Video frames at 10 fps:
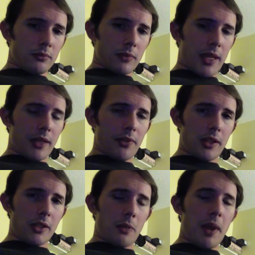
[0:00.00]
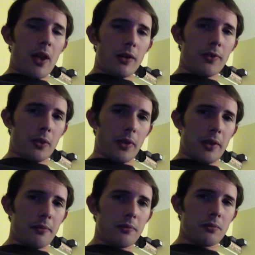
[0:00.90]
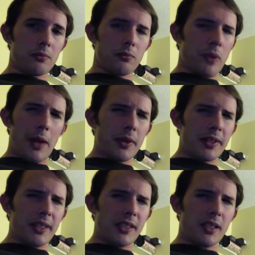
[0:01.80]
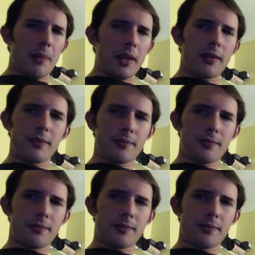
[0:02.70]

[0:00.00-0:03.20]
And if he is all powerful, then why wouldn't he stop it?